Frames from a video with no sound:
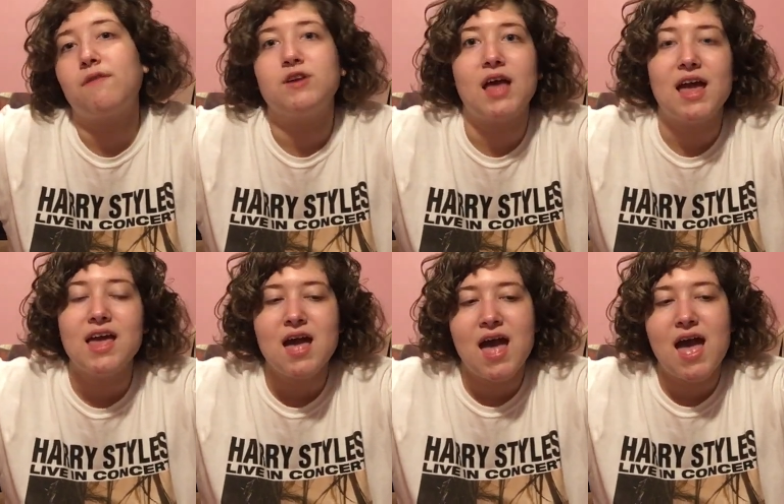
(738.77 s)
every day,
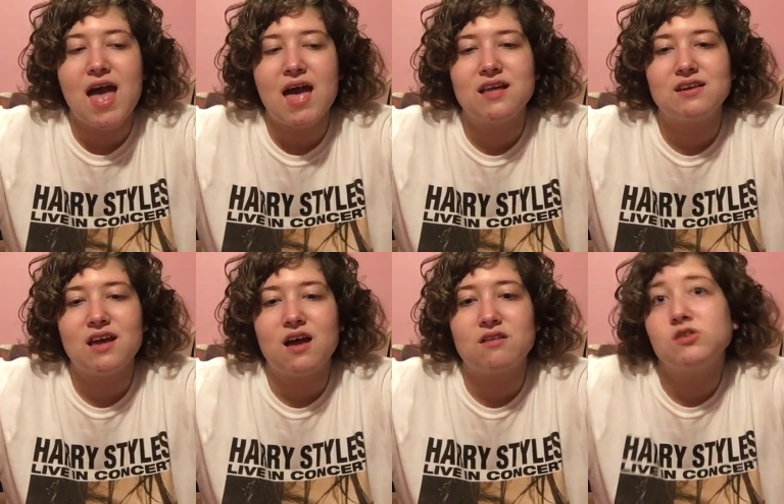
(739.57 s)
and
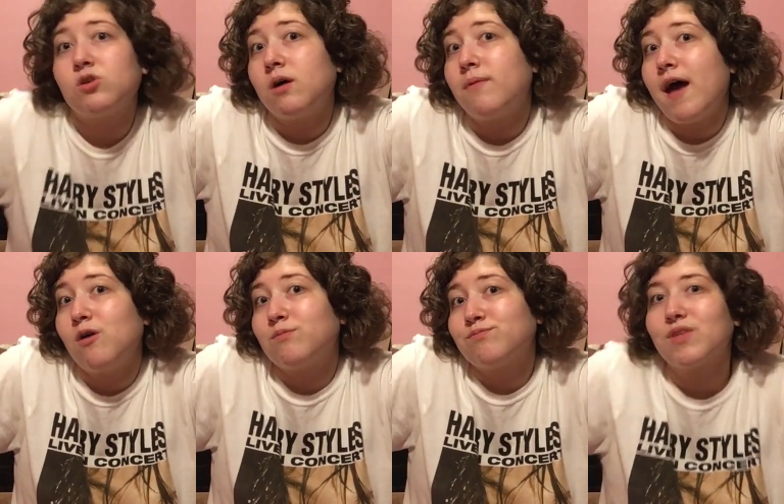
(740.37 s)
until I'm out,